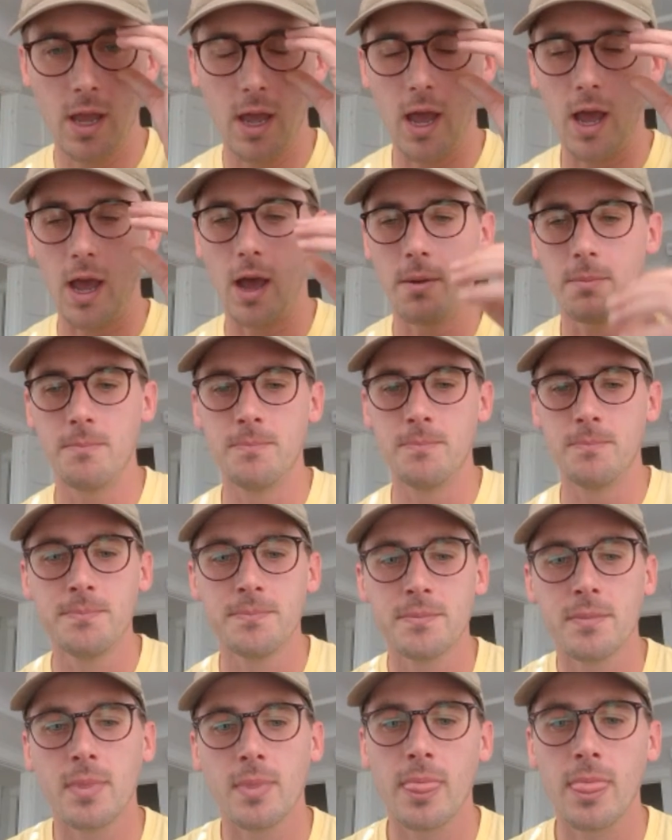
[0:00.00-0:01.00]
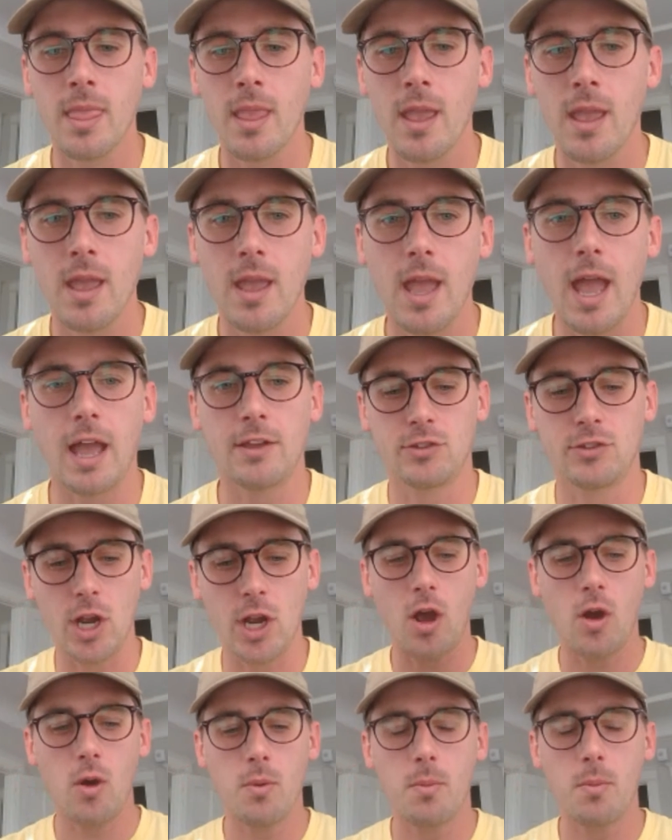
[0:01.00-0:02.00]
Um, as you
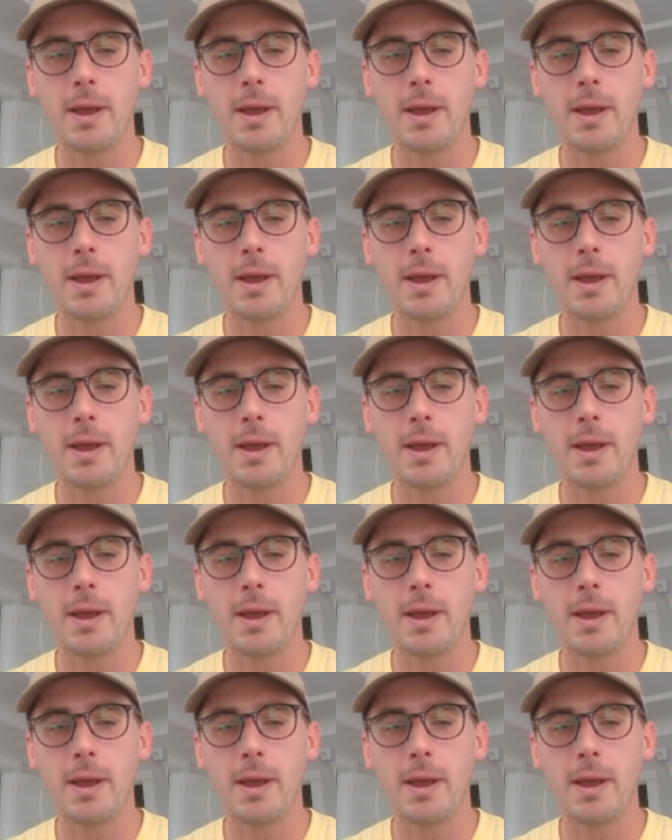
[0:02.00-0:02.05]
know,